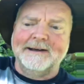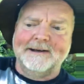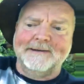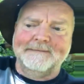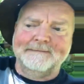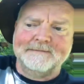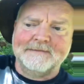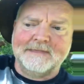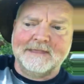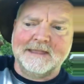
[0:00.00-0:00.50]

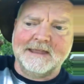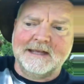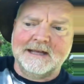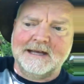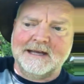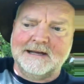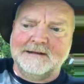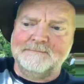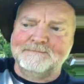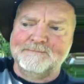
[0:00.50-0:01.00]
the
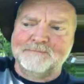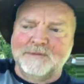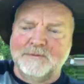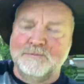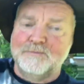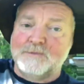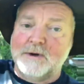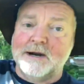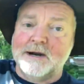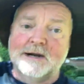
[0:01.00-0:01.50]

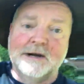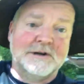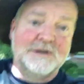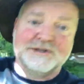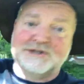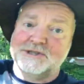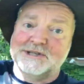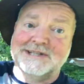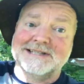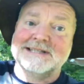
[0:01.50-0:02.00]
predators
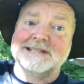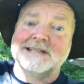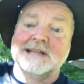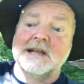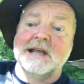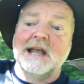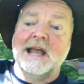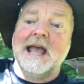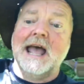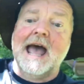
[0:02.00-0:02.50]
just
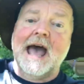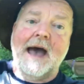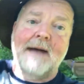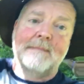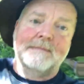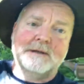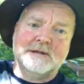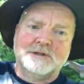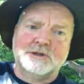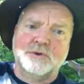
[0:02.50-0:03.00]
happen to
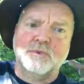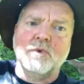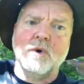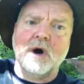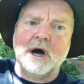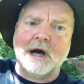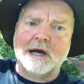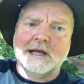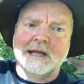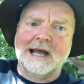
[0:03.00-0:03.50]
walk
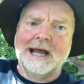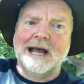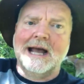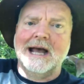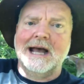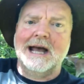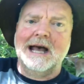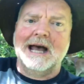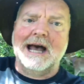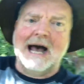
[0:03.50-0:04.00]

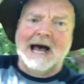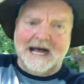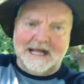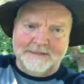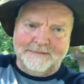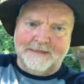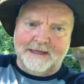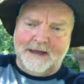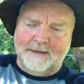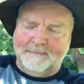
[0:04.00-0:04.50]
on
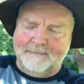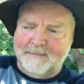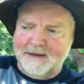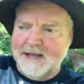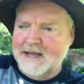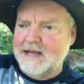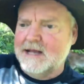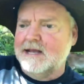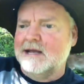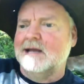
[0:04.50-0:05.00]
them.
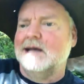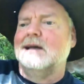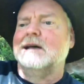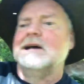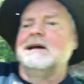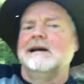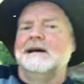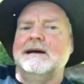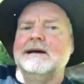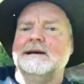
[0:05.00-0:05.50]

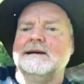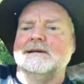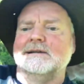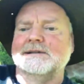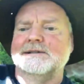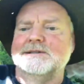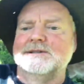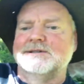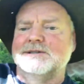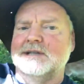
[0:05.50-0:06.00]

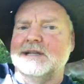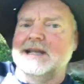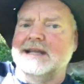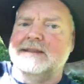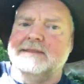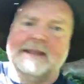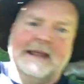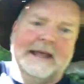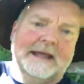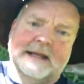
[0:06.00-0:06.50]
and
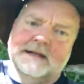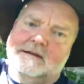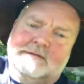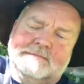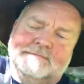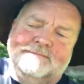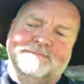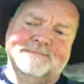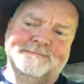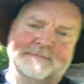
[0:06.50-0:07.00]
then
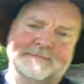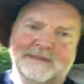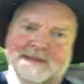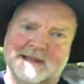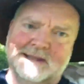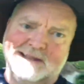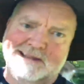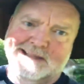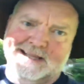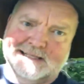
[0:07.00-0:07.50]

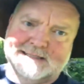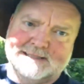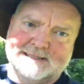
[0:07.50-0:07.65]
that's it.